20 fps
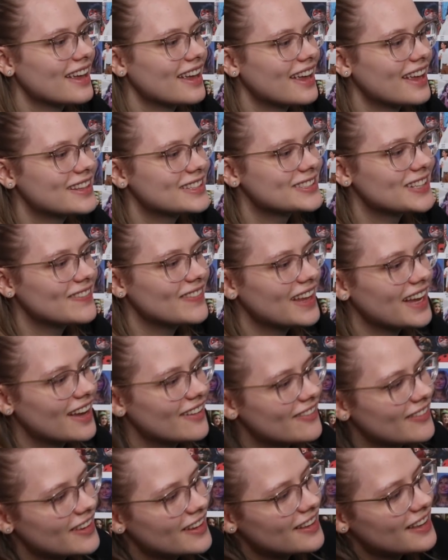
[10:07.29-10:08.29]
And so I'm like, I
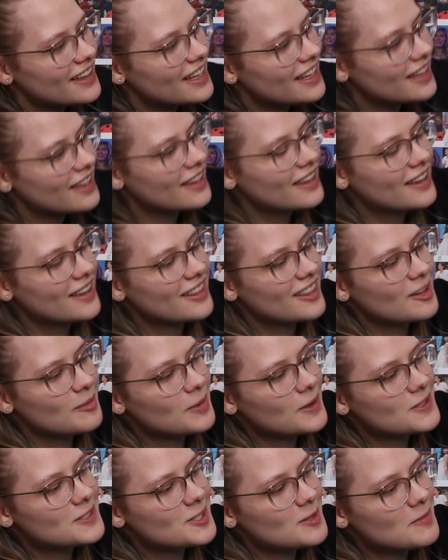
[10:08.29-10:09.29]
feel like the
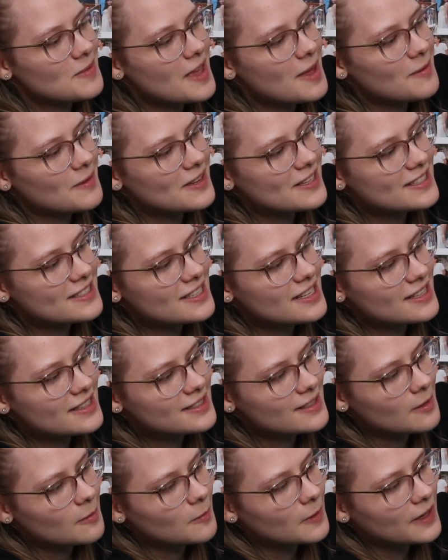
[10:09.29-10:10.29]
bird should be able to sit
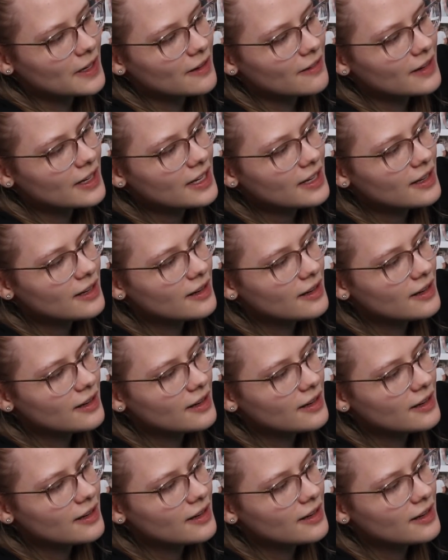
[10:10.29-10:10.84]
somewhere, right?